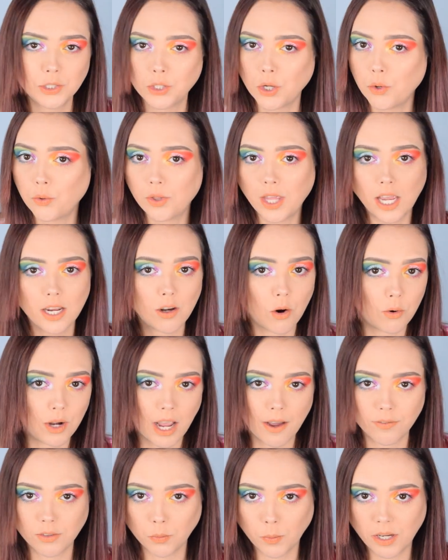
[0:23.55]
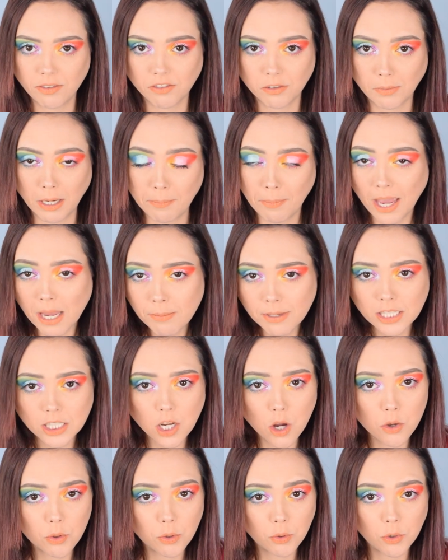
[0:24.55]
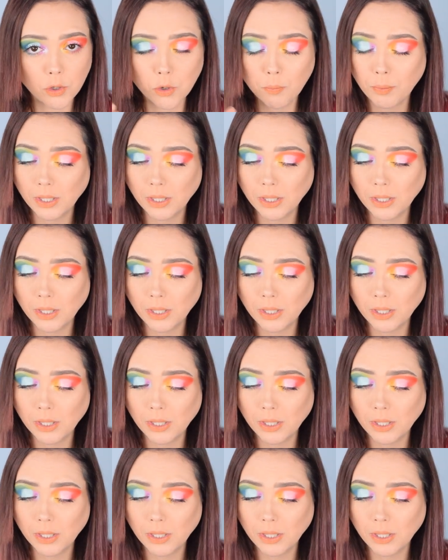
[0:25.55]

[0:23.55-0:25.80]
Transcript: so they don't have to wait for my payment to go through,